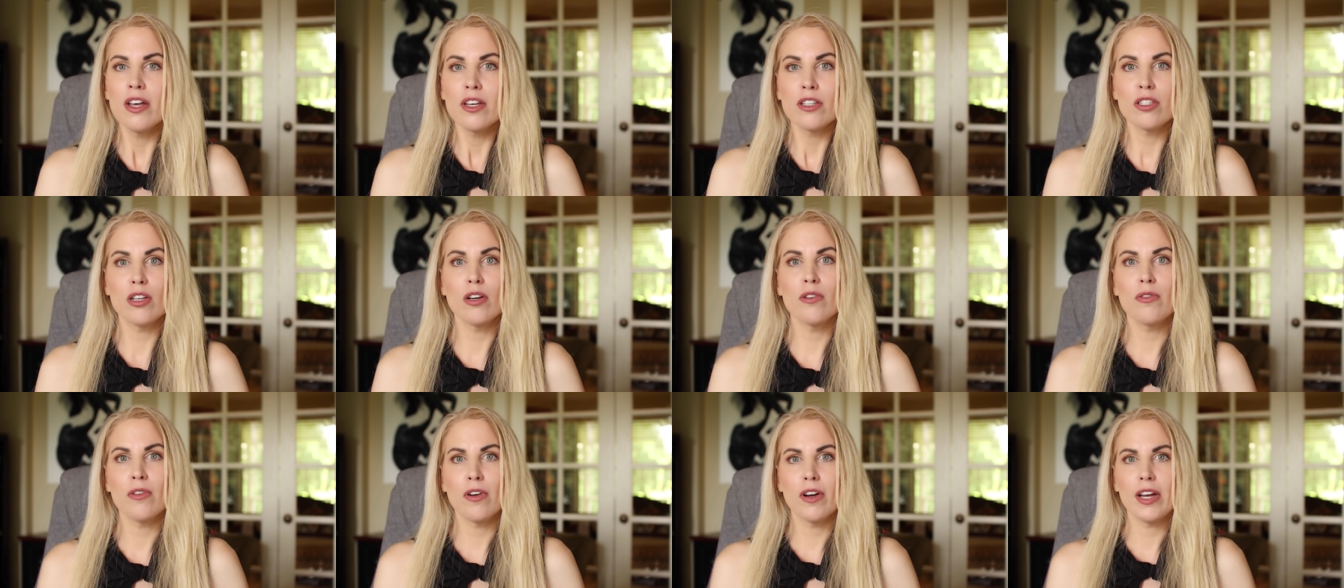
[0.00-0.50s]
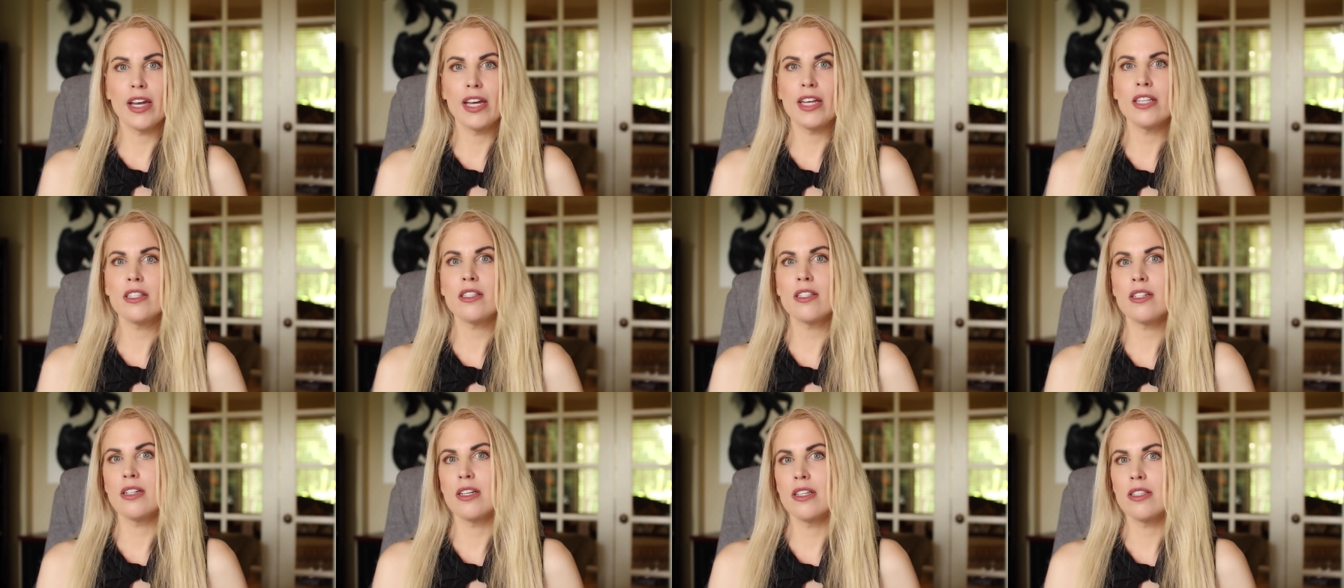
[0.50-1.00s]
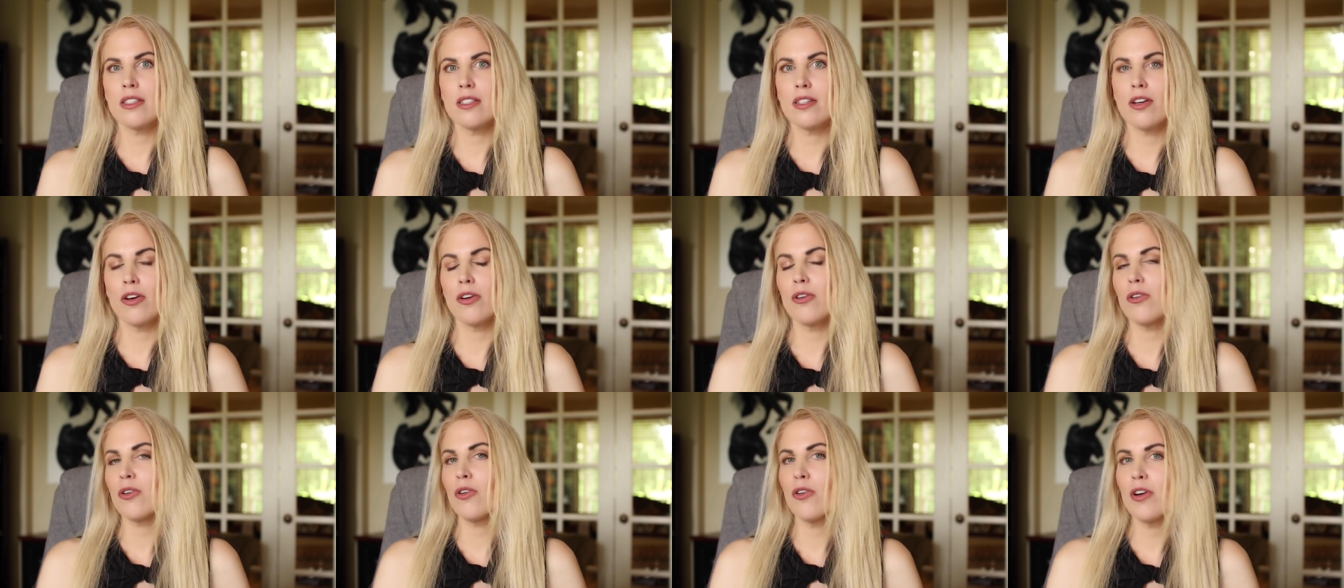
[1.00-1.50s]
So, for instance,
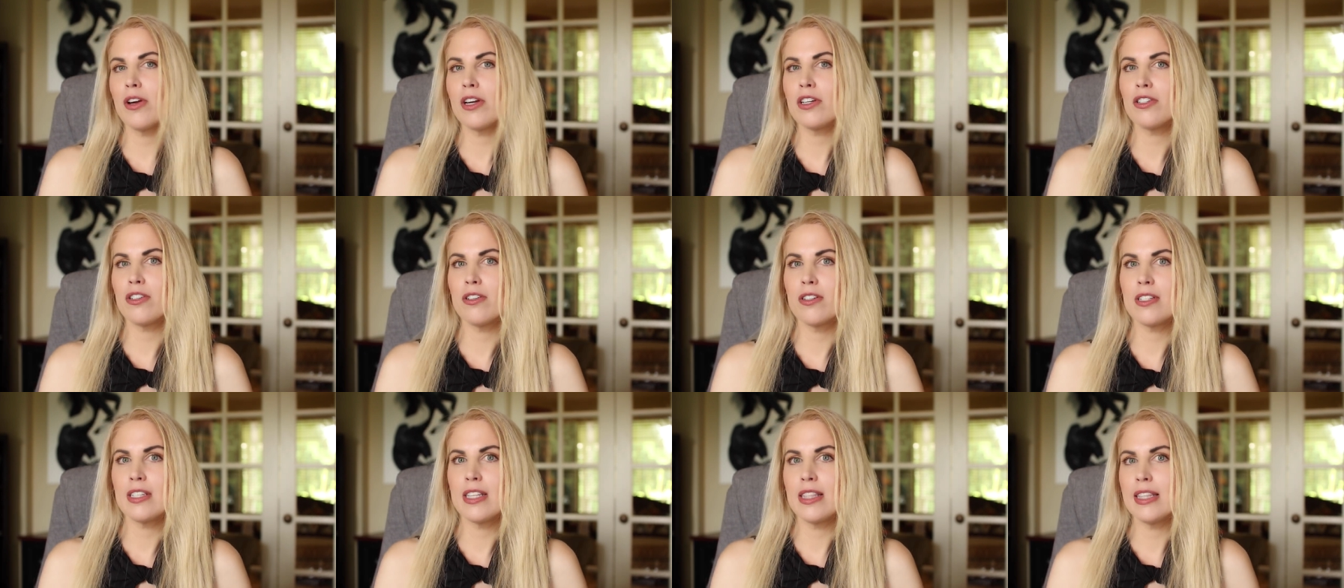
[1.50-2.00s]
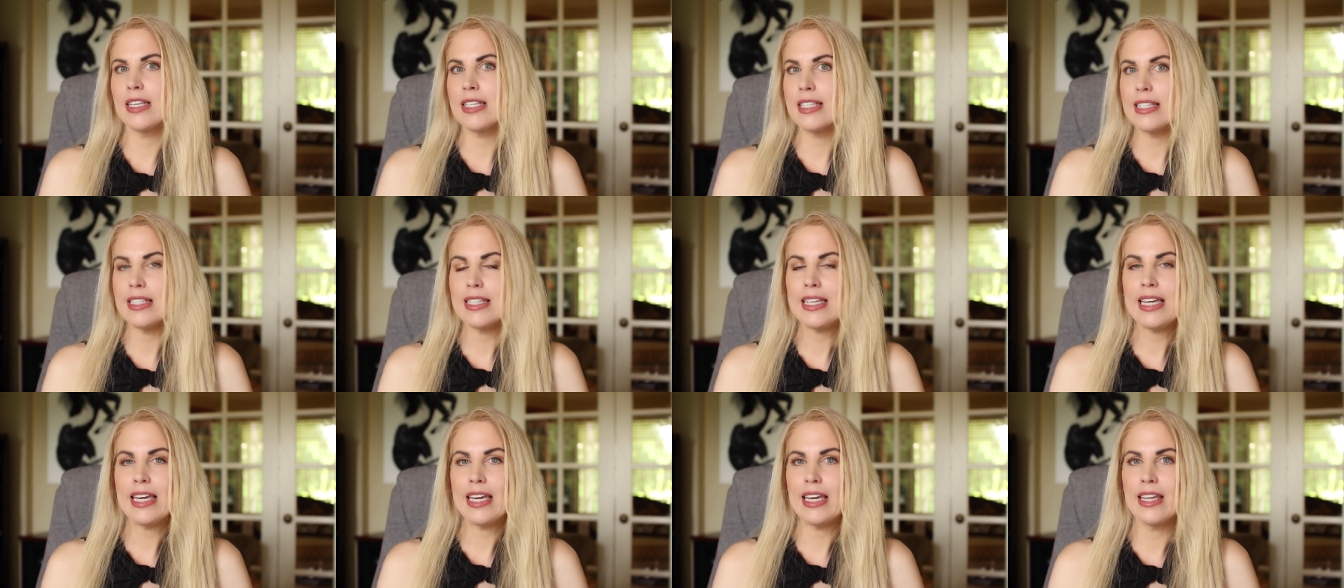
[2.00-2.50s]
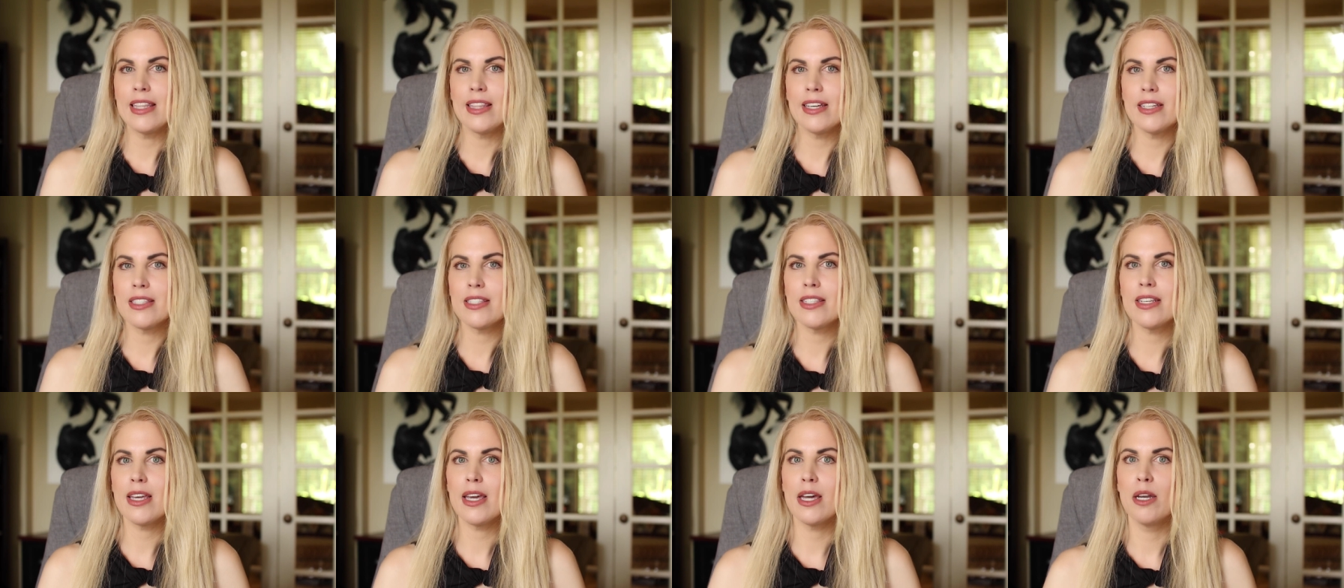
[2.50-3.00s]
there are creatures in the sea
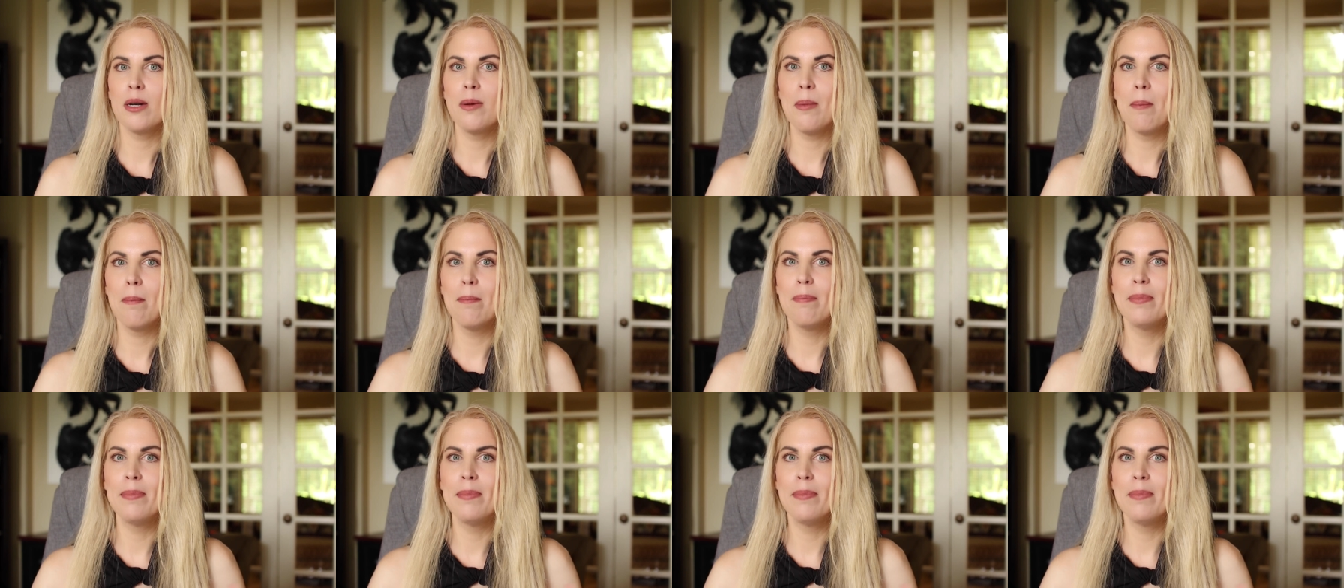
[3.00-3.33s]
that see in